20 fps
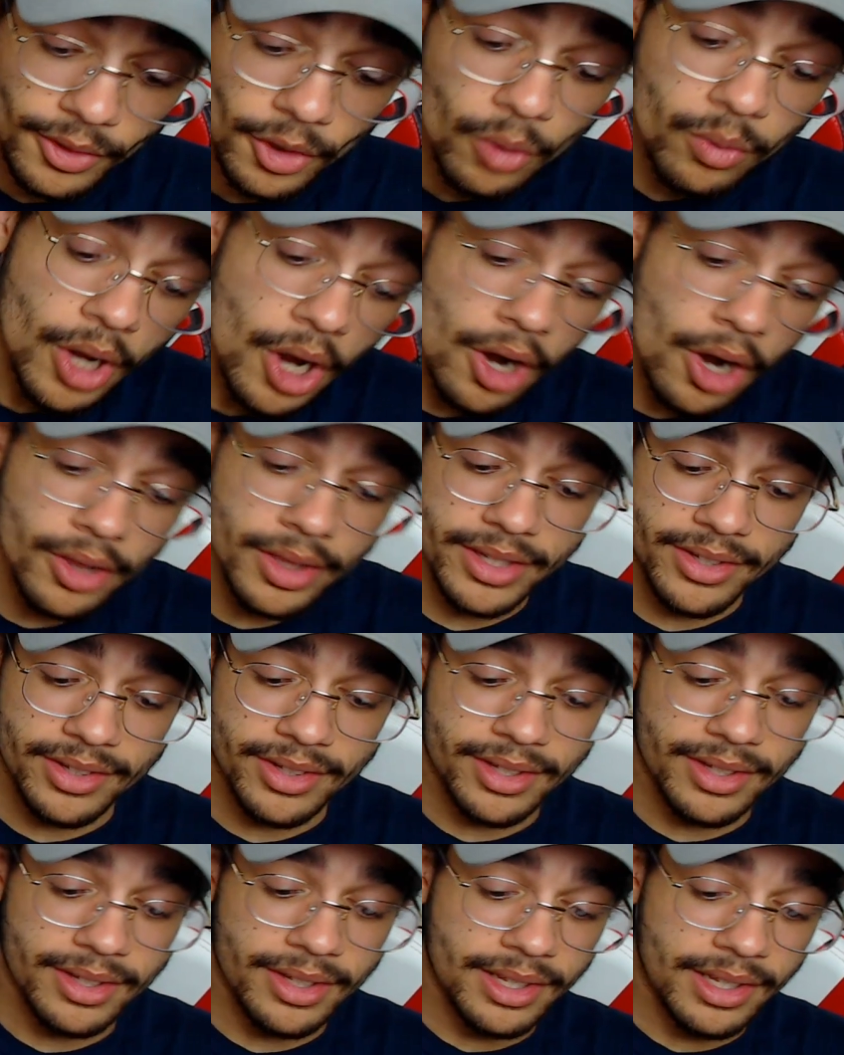
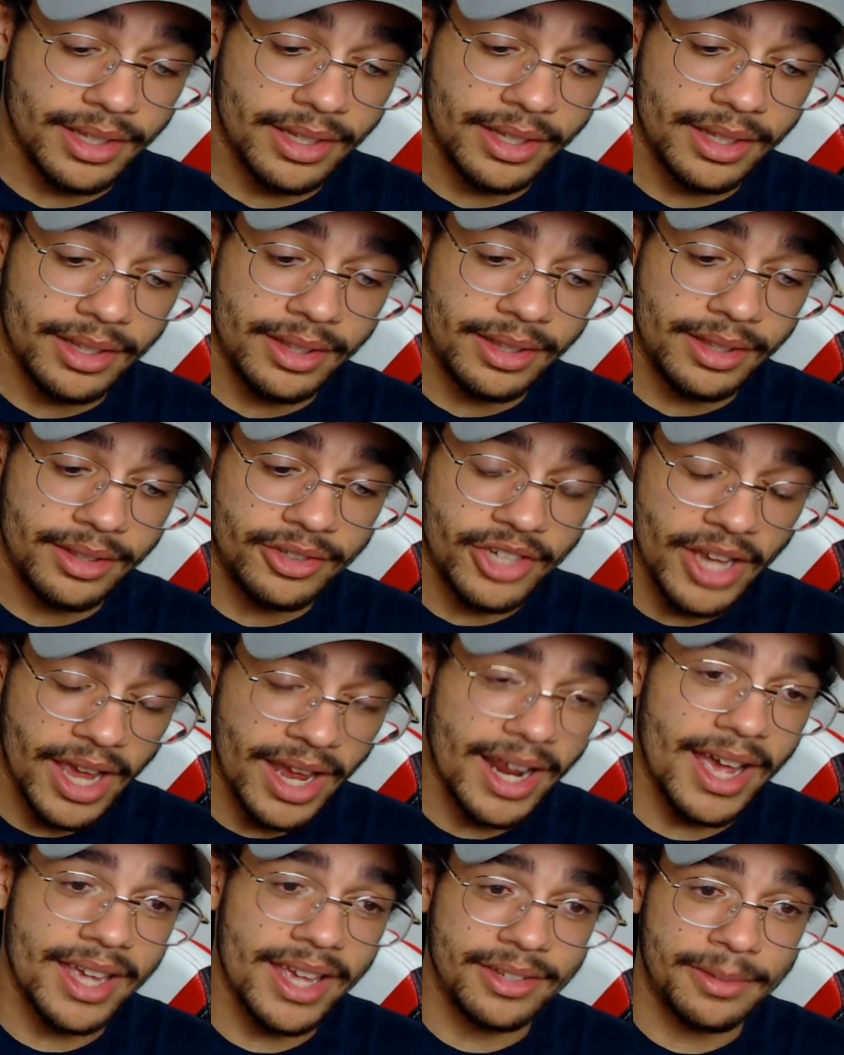regardless,
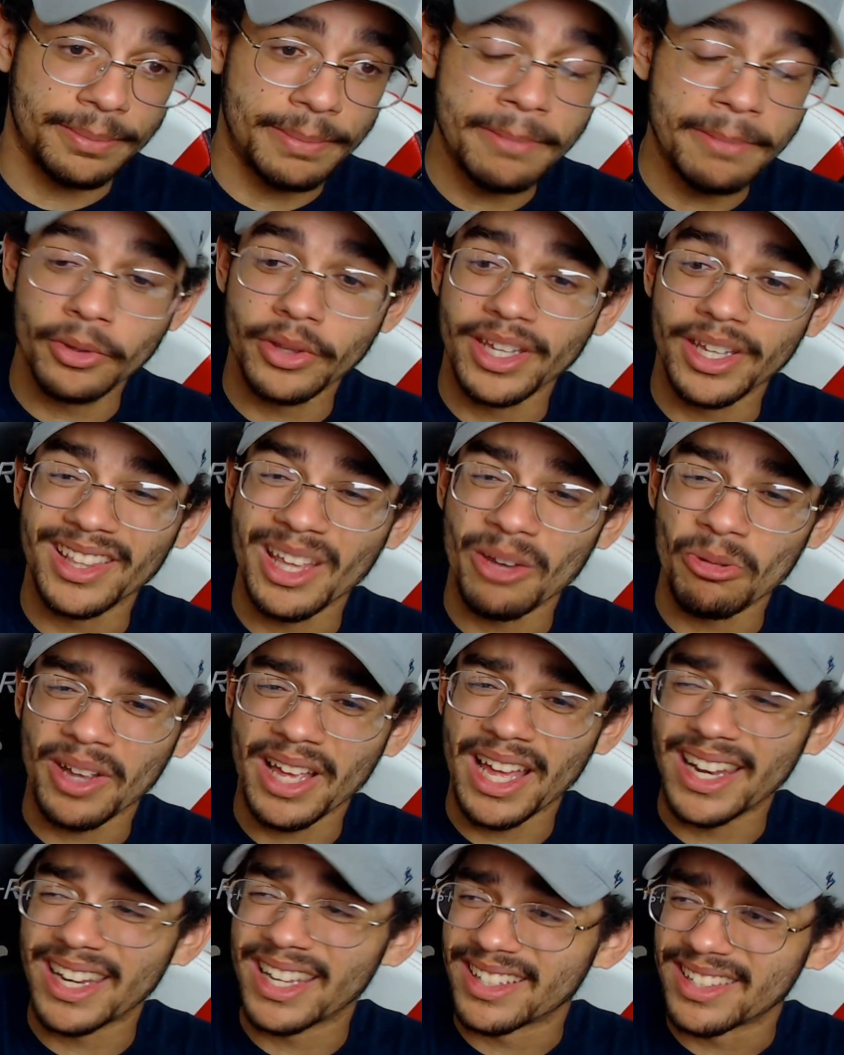Jedis, people think they were
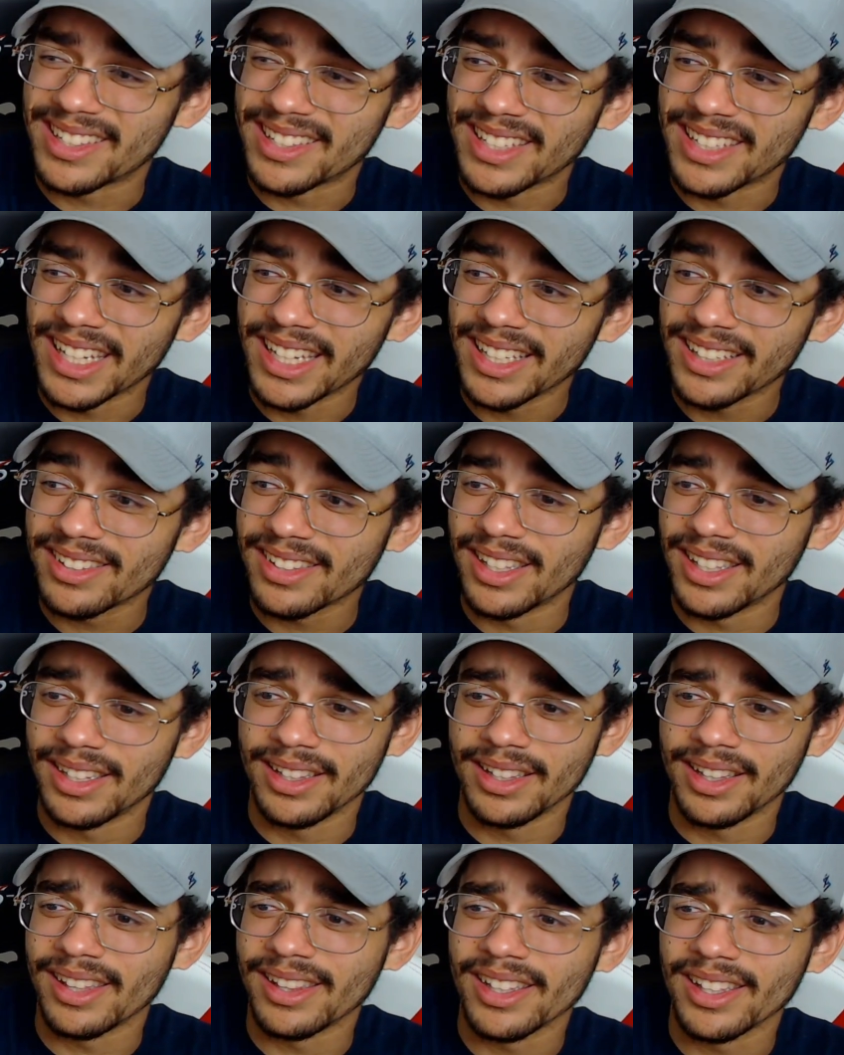kind of extinct,
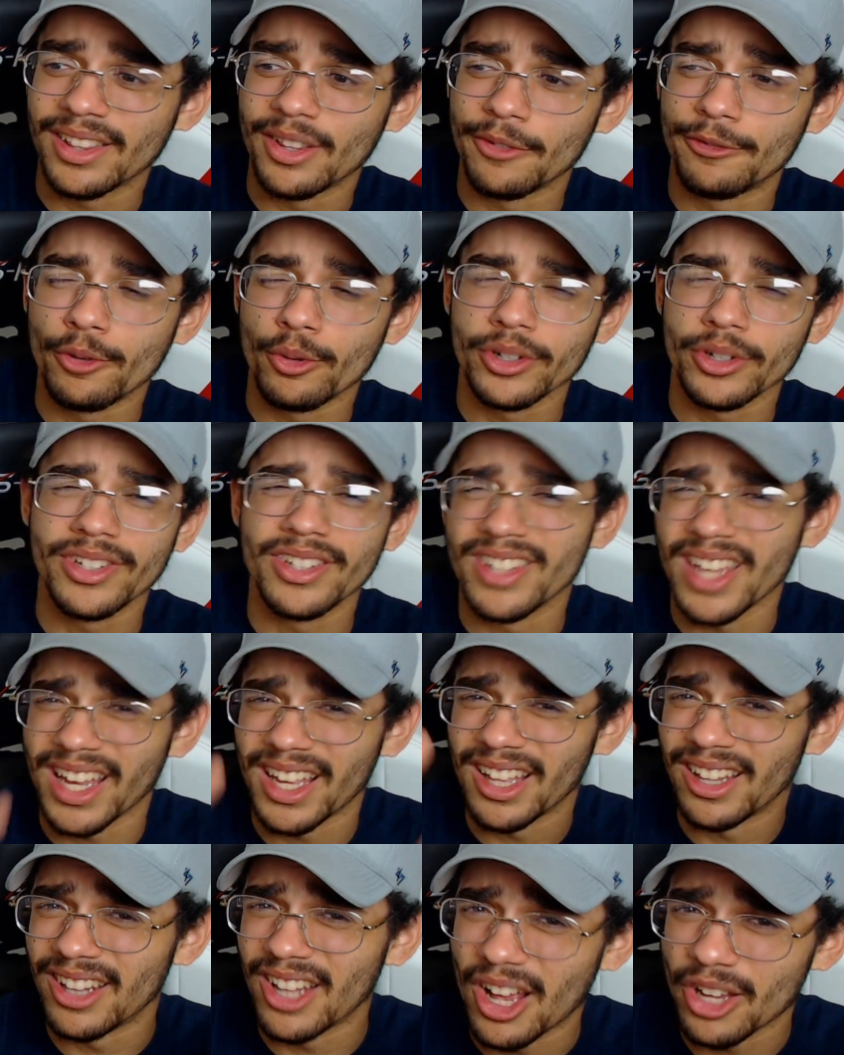and they think the Force is
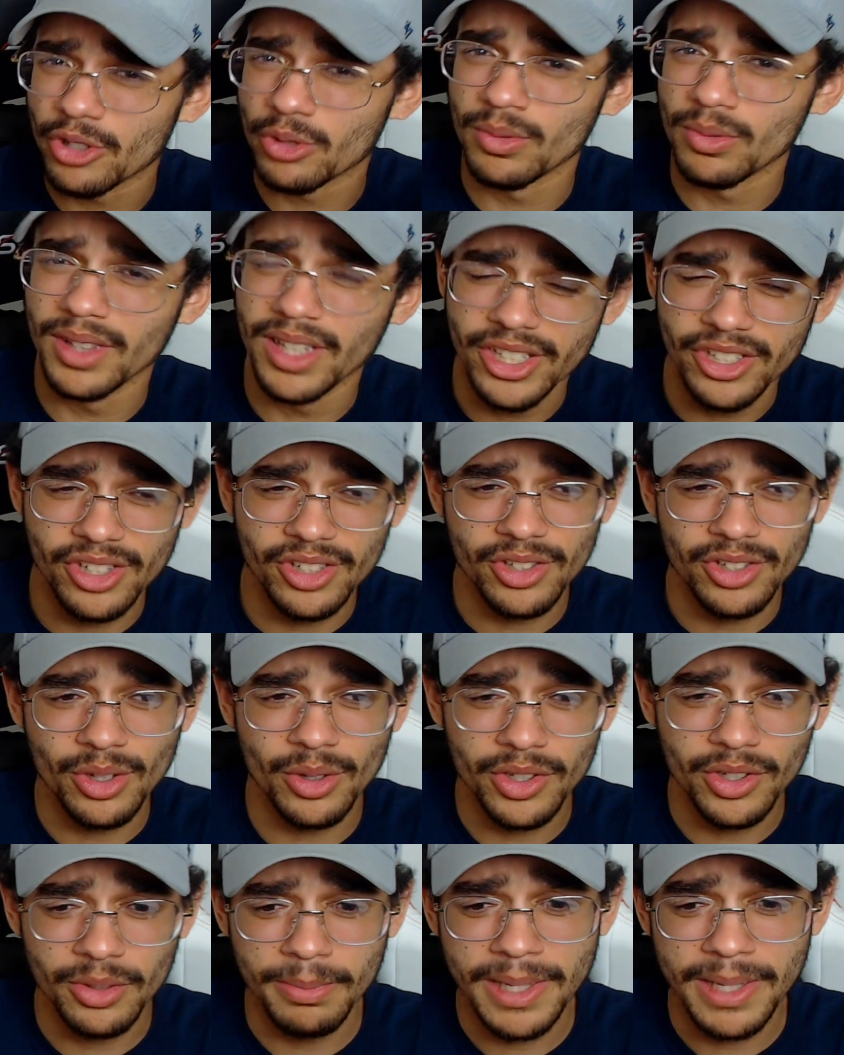like a lost religion, so
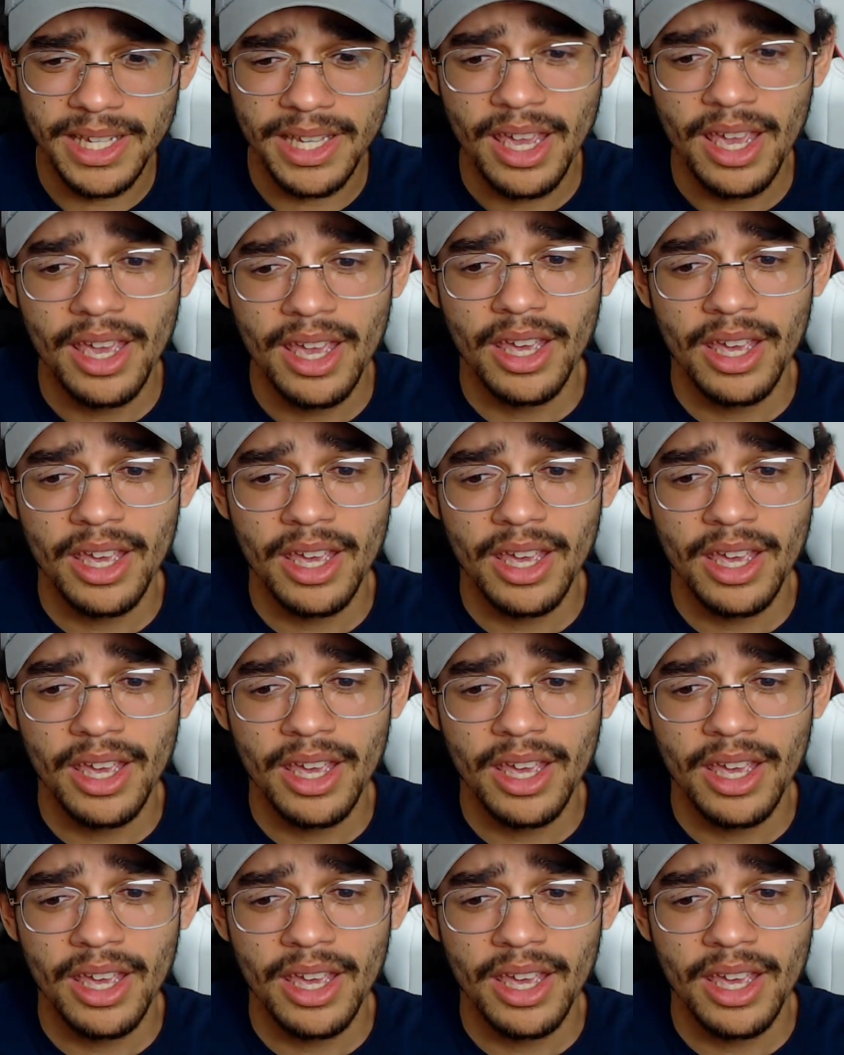to speak.